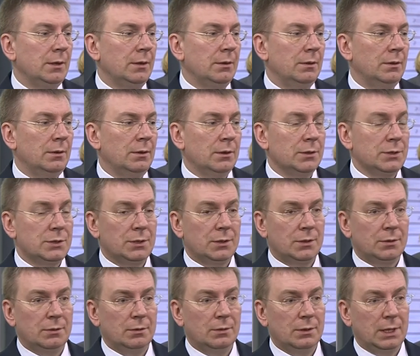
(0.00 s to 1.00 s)
We
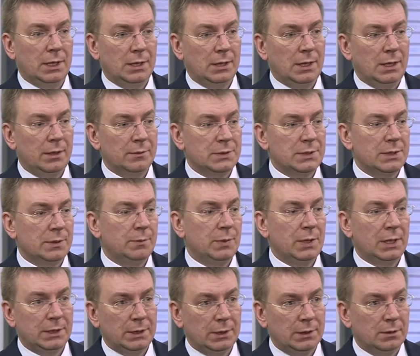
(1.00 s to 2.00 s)
also can have some
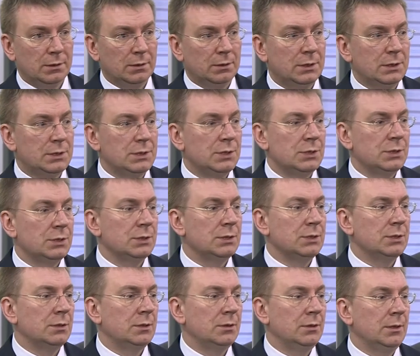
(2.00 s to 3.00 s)
practical
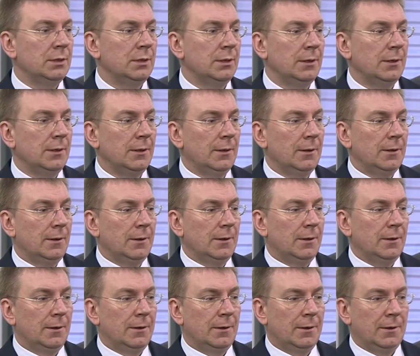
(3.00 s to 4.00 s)
decisions
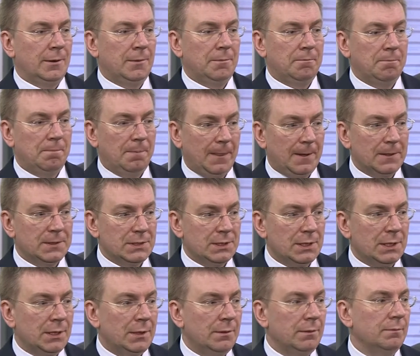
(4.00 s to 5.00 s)
on, let's
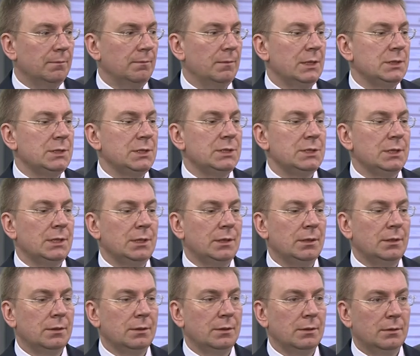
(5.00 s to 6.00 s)
say,
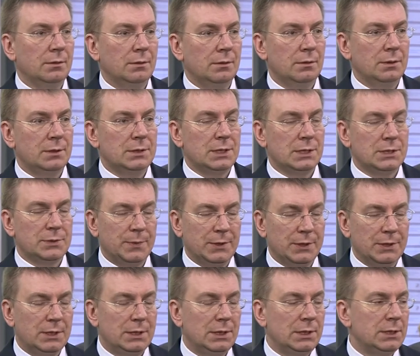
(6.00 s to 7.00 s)
assisting with
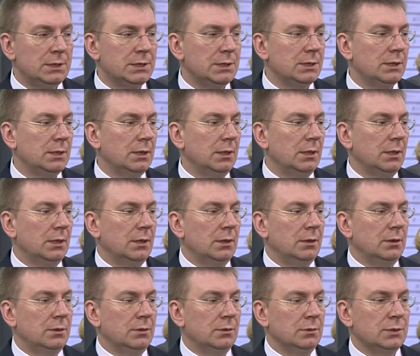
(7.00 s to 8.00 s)
expertise
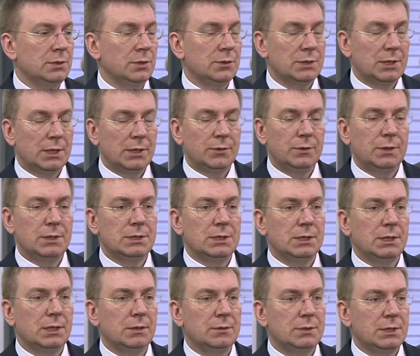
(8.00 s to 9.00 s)
to those countries
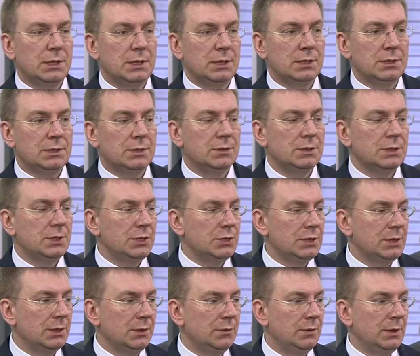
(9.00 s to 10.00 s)
that have signed
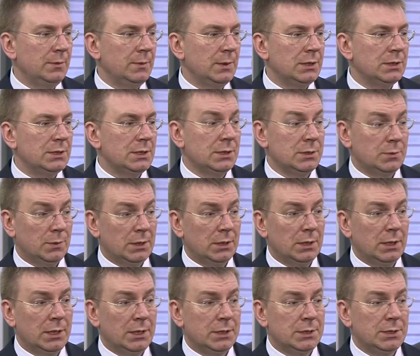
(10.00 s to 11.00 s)
association agreements, as
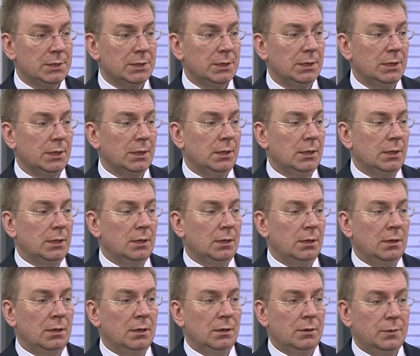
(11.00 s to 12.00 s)
well as,
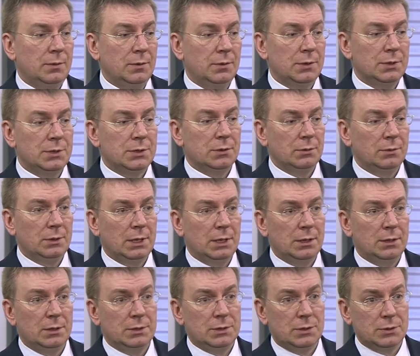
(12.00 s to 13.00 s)
of course, look
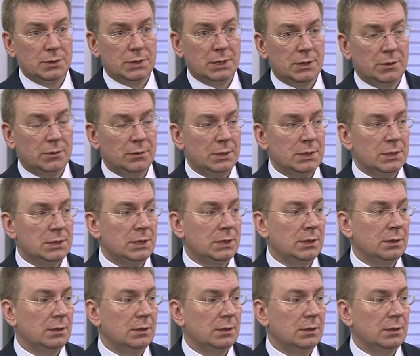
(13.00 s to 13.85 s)
at those countries that